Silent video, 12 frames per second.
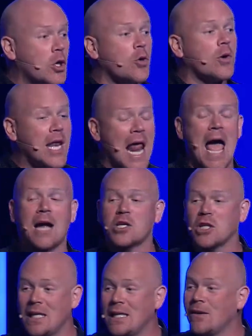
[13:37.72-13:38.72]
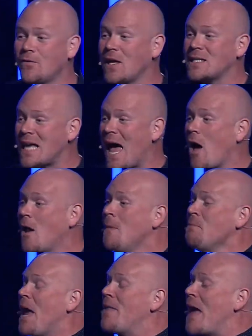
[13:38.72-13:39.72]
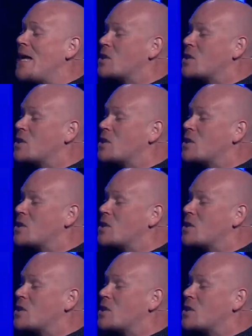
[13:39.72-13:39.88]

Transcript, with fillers: you can actually live this out. And that